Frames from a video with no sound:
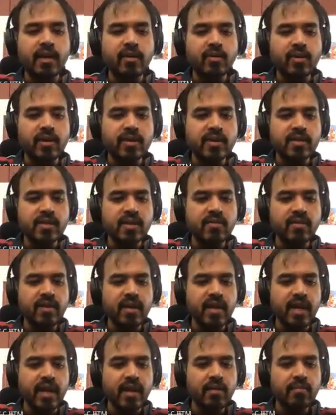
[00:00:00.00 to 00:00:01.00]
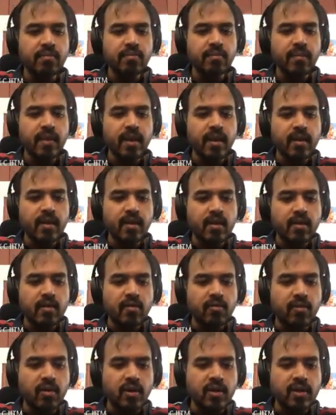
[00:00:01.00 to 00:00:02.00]
You can just give a name
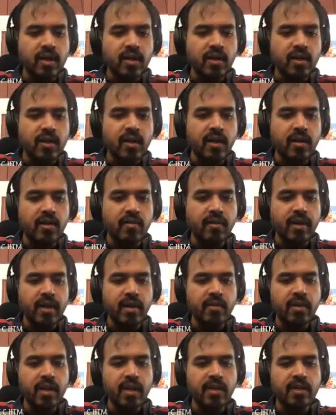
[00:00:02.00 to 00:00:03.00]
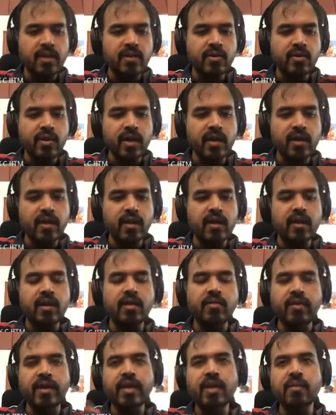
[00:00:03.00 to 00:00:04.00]
for that variable, and then you can
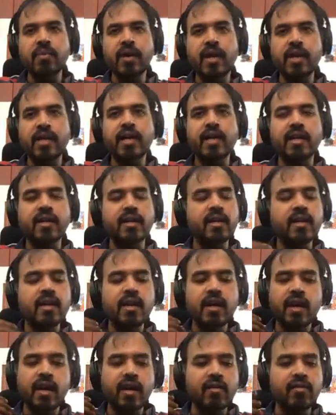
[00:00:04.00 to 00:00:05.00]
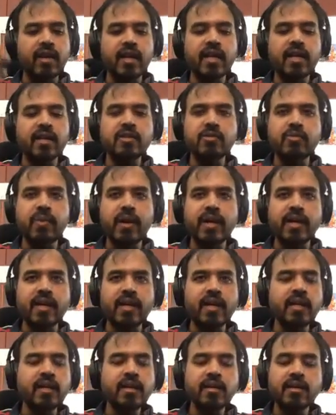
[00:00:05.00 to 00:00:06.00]
define a predicate, a very rich
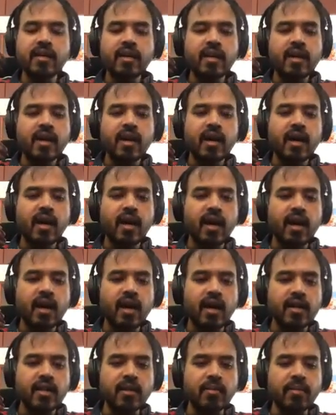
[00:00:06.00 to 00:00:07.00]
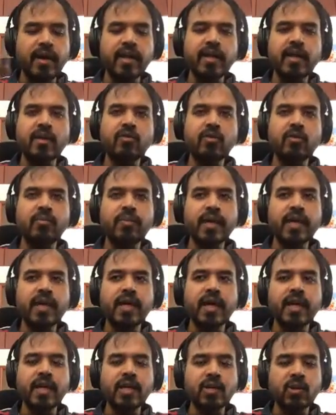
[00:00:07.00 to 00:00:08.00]
predicate. The predicate could be
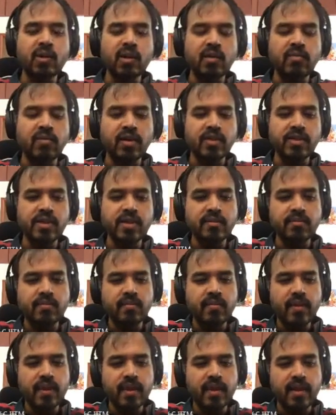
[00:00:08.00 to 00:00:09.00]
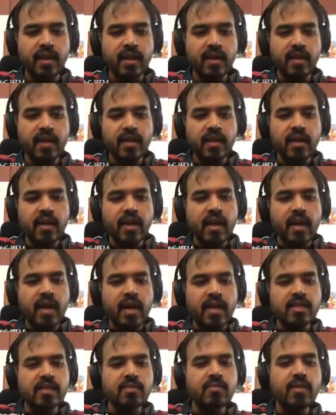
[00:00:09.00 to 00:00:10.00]
any total function, right?
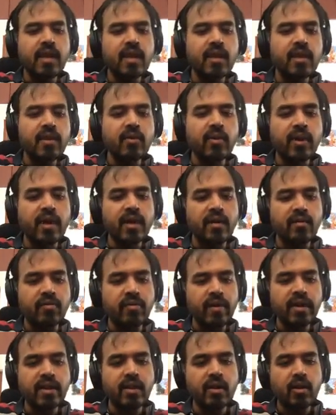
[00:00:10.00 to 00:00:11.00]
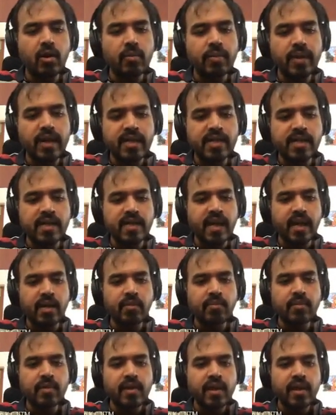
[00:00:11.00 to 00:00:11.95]
And similarly, you can define the computation type.